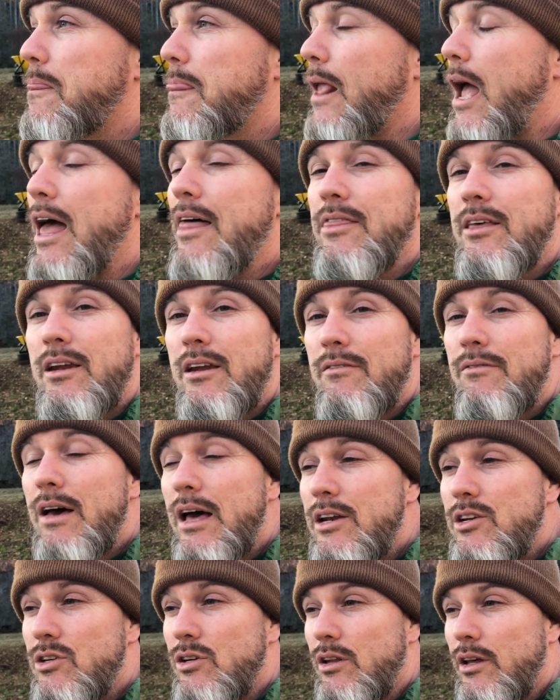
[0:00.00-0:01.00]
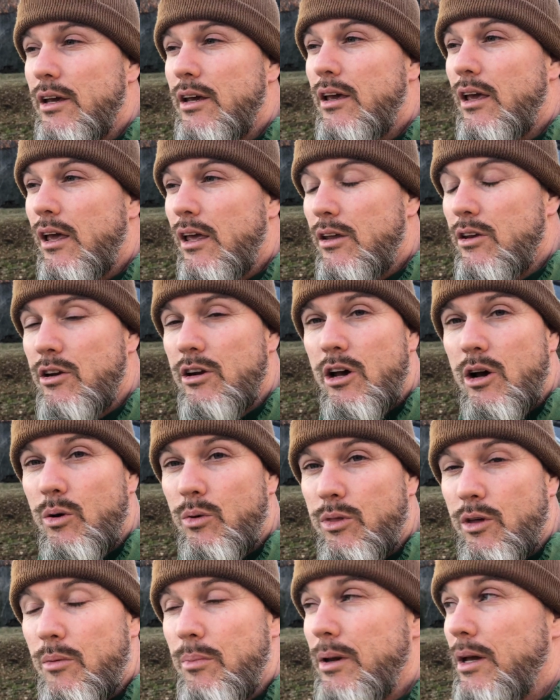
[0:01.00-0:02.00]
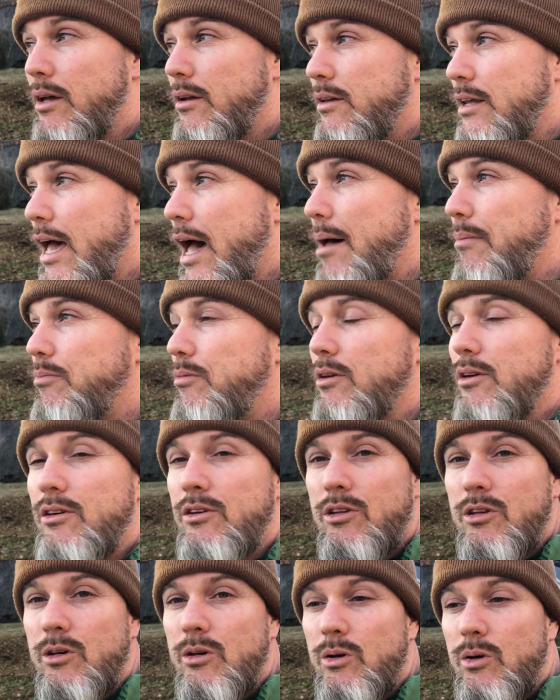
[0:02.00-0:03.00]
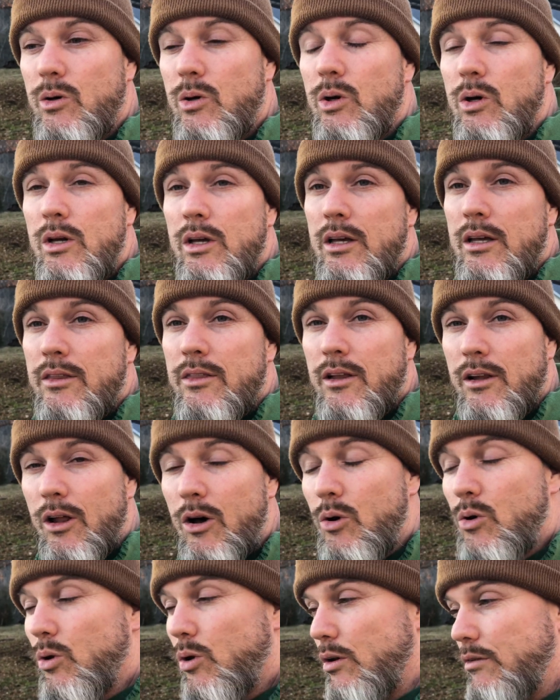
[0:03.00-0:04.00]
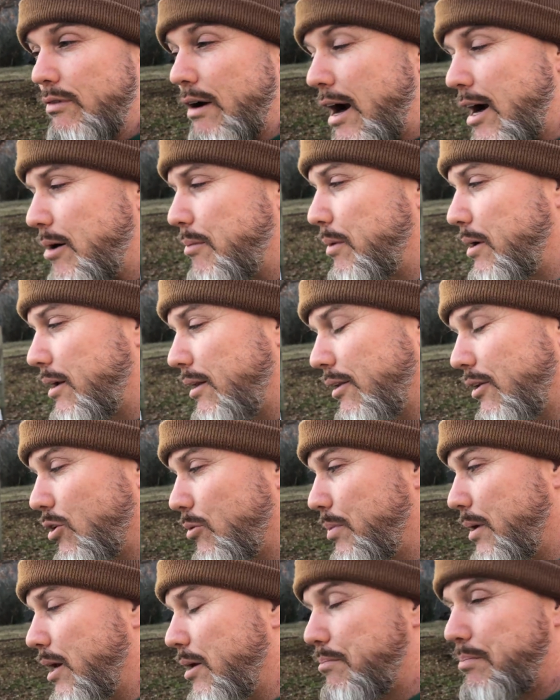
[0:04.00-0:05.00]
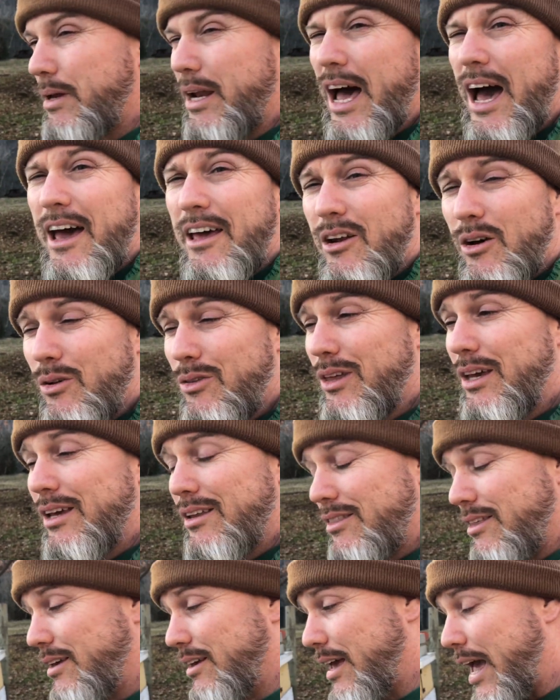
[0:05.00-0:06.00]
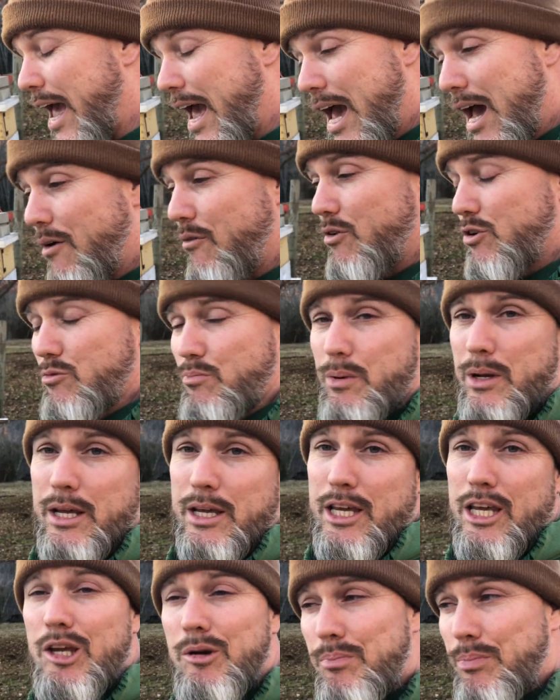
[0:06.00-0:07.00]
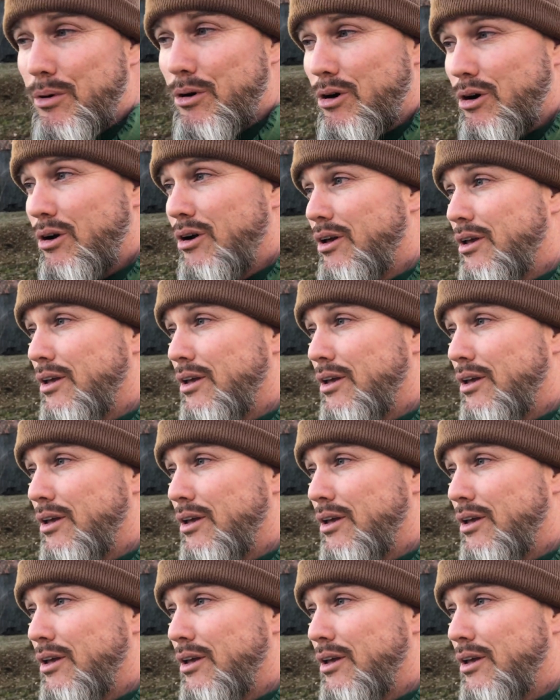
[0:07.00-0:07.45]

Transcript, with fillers: and then eventually, you know, they'll be adapted to the local environment a little bit. But I don't think the average beekeeper